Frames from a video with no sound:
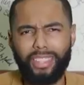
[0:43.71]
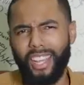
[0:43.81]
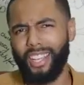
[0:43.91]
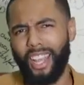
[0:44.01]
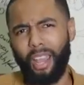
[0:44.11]

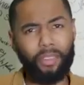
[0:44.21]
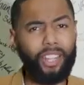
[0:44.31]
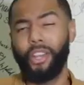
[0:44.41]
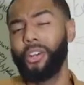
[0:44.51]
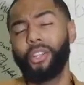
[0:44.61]
Like, I'm
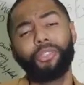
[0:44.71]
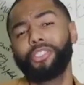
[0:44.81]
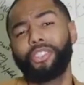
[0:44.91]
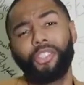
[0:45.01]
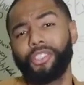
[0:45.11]
not the only
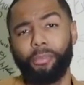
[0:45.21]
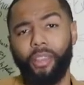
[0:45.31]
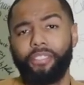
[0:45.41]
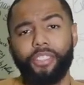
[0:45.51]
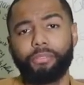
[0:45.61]
one trolls
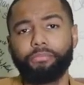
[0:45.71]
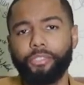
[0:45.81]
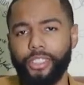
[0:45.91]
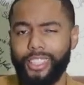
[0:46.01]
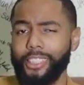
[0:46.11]
come after.
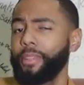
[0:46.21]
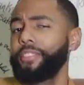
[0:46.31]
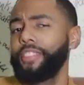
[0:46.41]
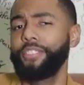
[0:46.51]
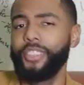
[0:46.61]
Just ask
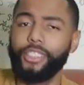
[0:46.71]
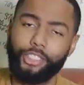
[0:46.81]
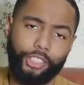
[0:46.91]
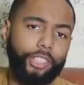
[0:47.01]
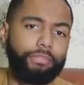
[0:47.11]
my friend
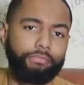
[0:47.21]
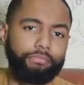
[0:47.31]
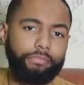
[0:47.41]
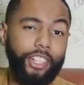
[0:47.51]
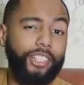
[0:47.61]
Physics Girl.
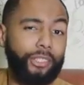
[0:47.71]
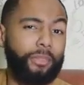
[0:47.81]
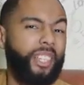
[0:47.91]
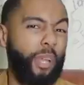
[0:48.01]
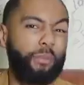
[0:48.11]
Here are some
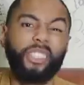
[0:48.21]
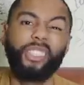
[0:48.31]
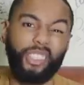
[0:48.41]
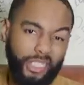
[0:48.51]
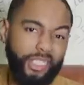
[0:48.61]
of the comments
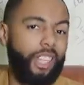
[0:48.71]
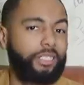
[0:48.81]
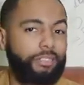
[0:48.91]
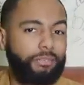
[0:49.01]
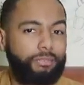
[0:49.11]
she's
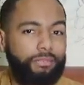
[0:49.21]
gotten.